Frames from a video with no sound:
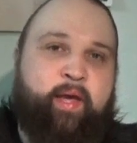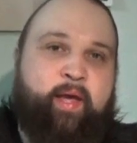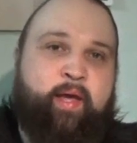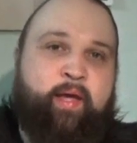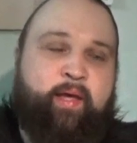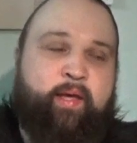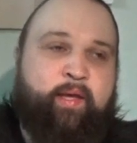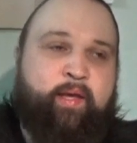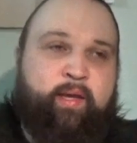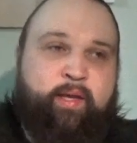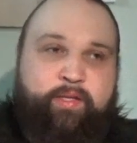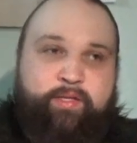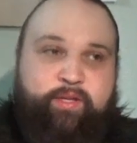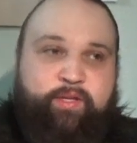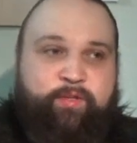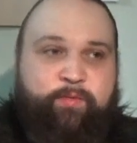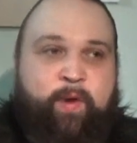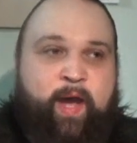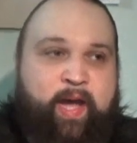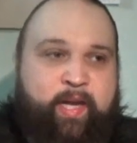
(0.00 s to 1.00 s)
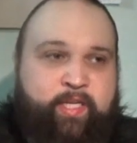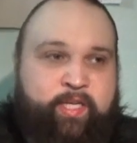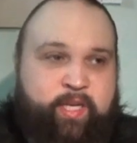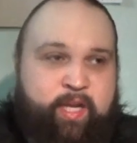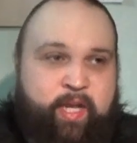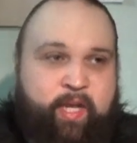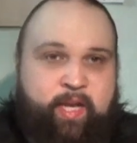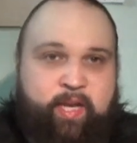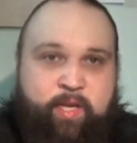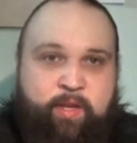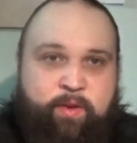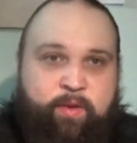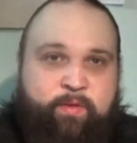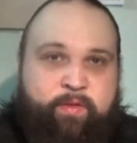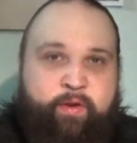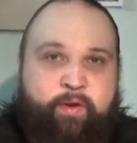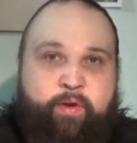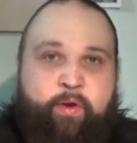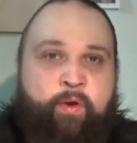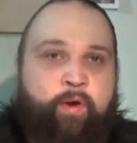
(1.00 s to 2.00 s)
and uh, so I was
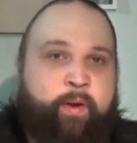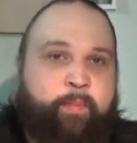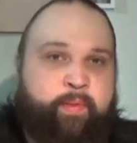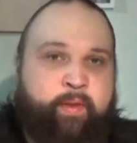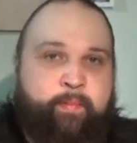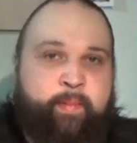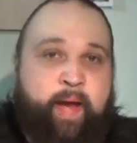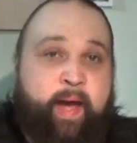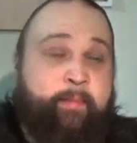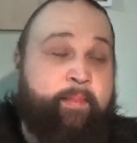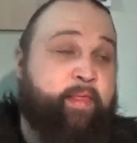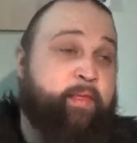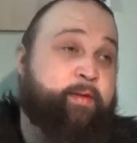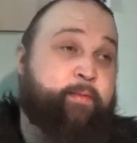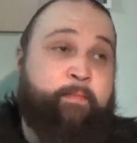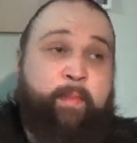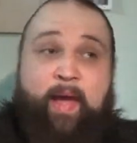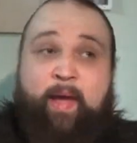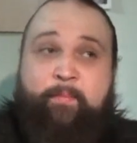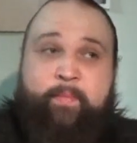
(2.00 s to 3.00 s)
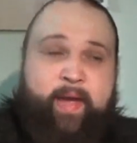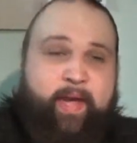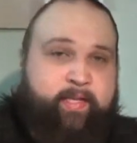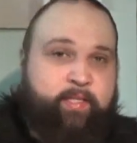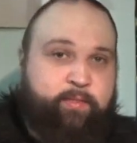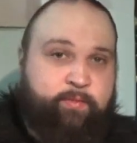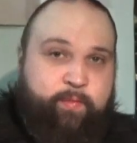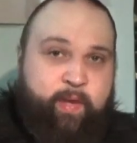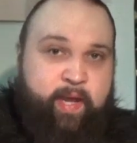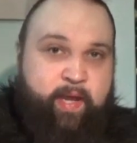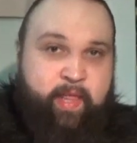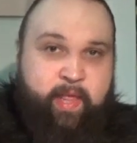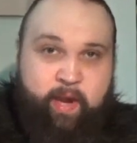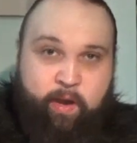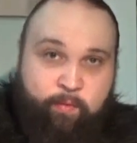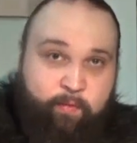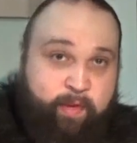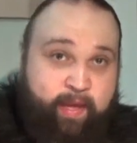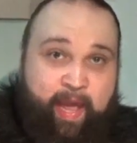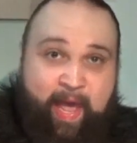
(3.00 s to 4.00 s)
watching it, and you know, they're growing up with their mom, and their mom
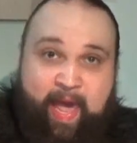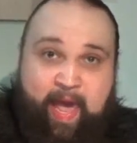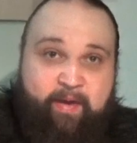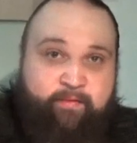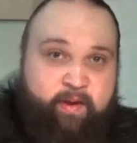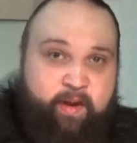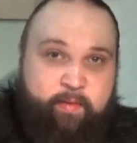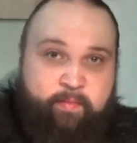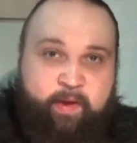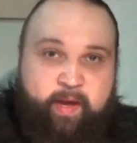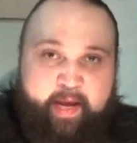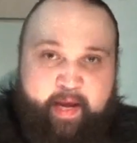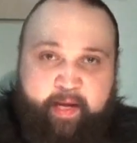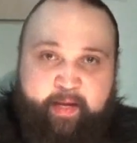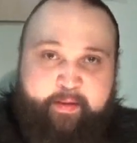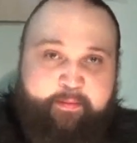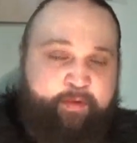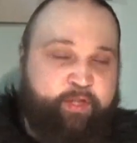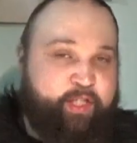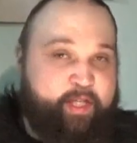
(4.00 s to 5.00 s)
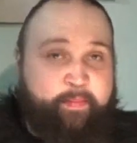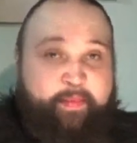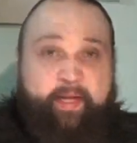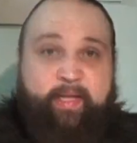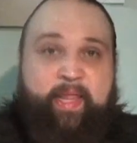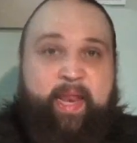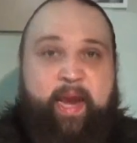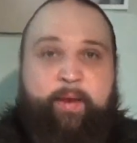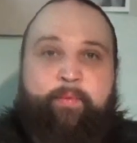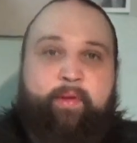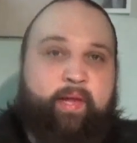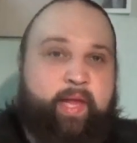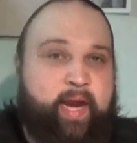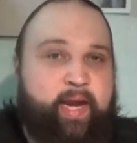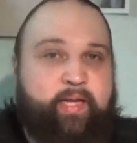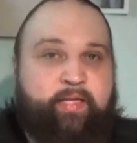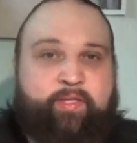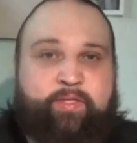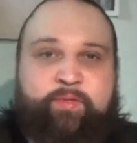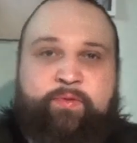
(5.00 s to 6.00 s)
passed away, and they don't really have anybody. It was
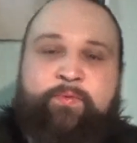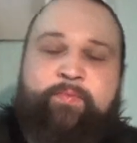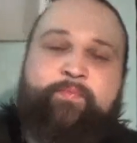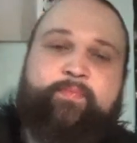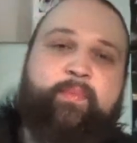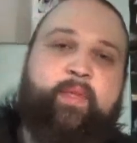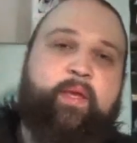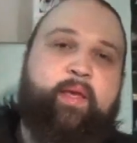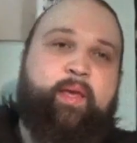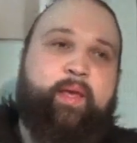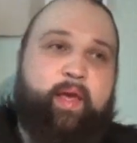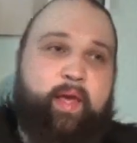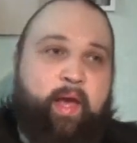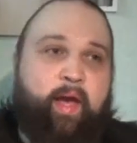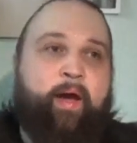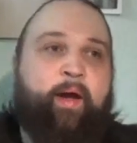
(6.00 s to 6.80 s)
something that I related to.